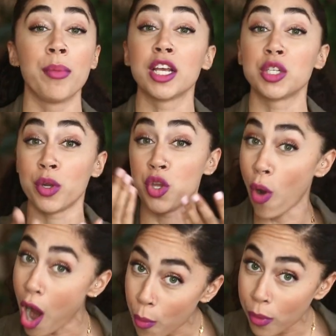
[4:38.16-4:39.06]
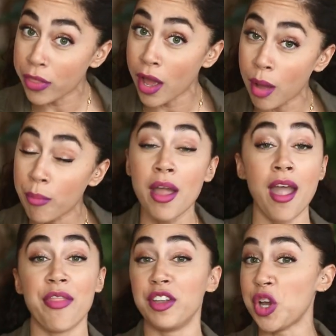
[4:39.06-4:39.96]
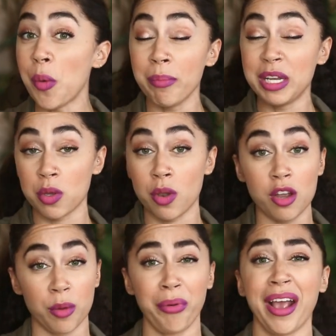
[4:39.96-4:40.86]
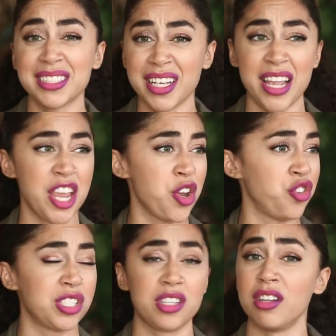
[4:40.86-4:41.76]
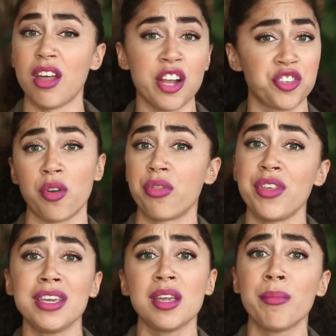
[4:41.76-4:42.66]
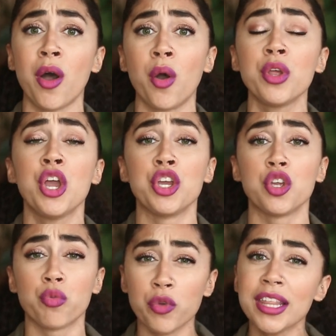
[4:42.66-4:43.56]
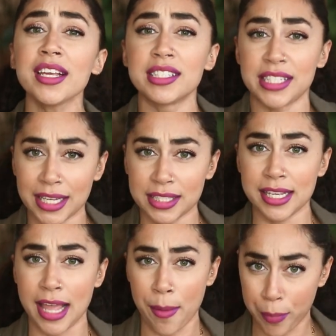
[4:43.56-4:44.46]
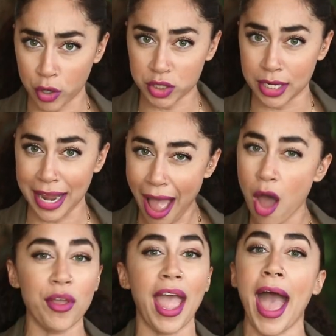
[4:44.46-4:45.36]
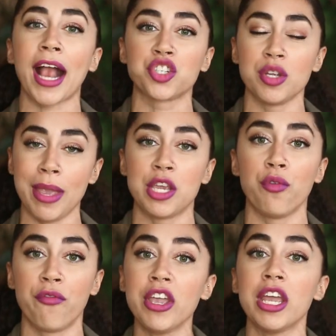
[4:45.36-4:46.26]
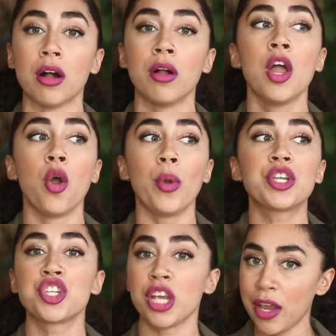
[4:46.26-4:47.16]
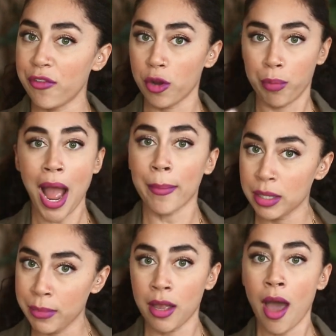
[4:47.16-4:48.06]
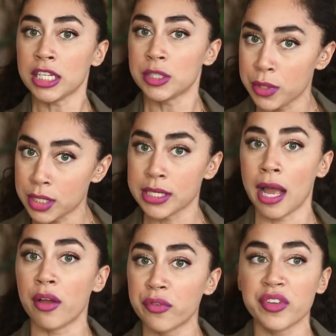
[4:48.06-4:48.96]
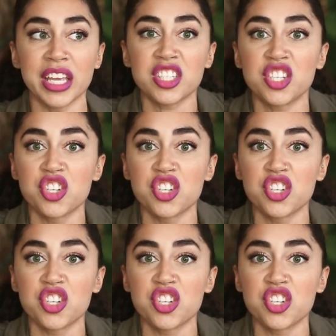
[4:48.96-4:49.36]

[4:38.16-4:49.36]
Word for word: Because when you are with them and the dopamine's no longer present and you're just in logical thinking mode, you're really assessing that person and how they actually make you feel, which, if you're probably being honest with yourself, is